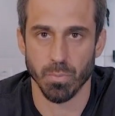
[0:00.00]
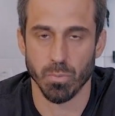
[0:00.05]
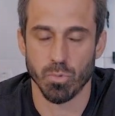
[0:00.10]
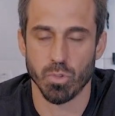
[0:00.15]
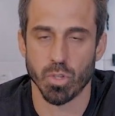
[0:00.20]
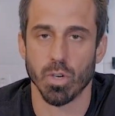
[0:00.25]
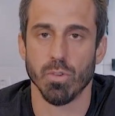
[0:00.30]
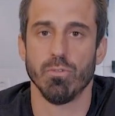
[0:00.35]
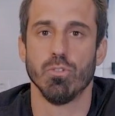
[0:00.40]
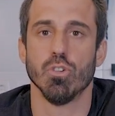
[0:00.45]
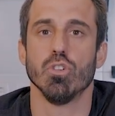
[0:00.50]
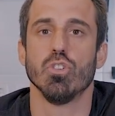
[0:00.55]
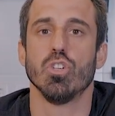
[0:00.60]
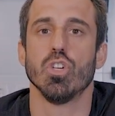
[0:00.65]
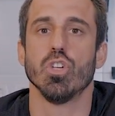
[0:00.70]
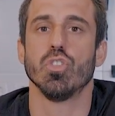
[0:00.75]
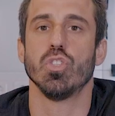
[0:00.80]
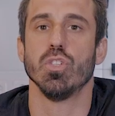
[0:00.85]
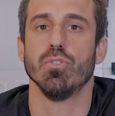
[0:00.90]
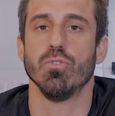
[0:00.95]
So if
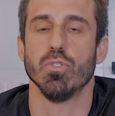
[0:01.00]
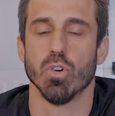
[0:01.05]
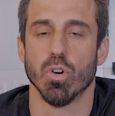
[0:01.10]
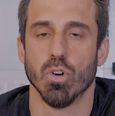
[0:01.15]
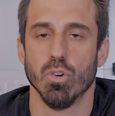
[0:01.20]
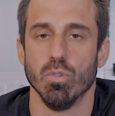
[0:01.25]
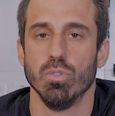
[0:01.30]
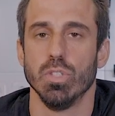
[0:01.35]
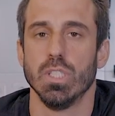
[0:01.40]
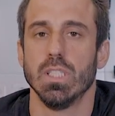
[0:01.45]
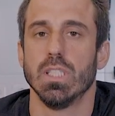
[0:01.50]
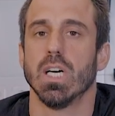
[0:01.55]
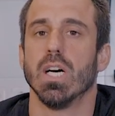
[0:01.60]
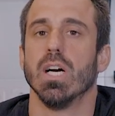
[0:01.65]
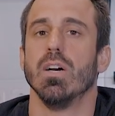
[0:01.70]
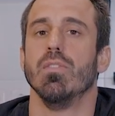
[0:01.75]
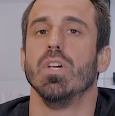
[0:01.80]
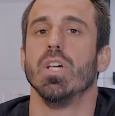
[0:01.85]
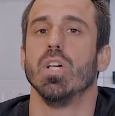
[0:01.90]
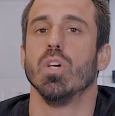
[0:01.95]
you're only
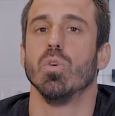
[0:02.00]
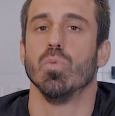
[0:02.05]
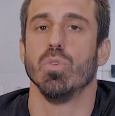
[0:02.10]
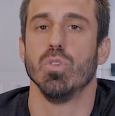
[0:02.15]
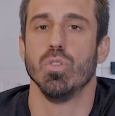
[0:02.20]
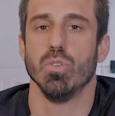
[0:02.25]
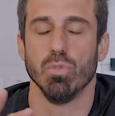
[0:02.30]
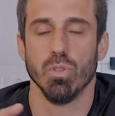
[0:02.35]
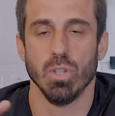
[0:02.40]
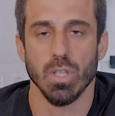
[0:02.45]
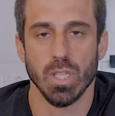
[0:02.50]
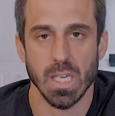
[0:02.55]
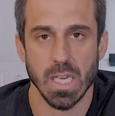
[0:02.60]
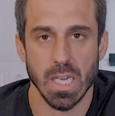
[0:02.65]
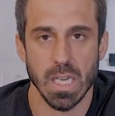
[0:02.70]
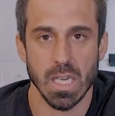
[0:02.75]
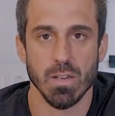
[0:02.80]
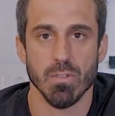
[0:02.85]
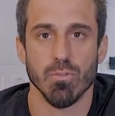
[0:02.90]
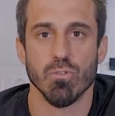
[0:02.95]
diving when you
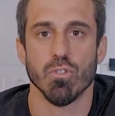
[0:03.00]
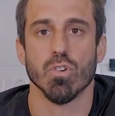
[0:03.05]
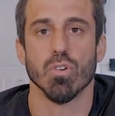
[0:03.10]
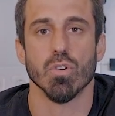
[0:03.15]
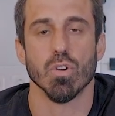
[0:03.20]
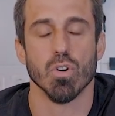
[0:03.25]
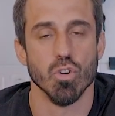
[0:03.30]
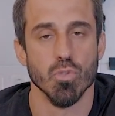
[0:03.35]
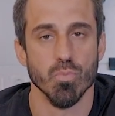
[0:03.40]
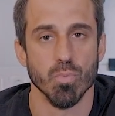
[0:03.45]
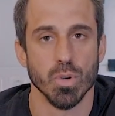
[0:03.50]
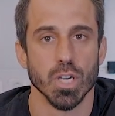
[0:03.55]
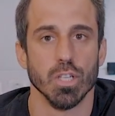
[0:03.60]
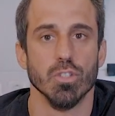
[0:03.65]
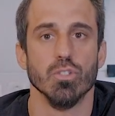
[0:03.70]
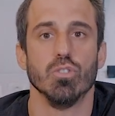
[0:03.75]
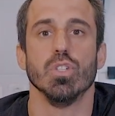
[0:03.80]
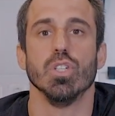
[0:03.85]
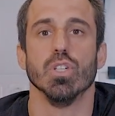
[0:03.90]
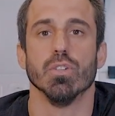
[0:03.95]
leave your home
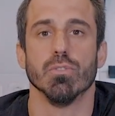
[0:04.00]
country,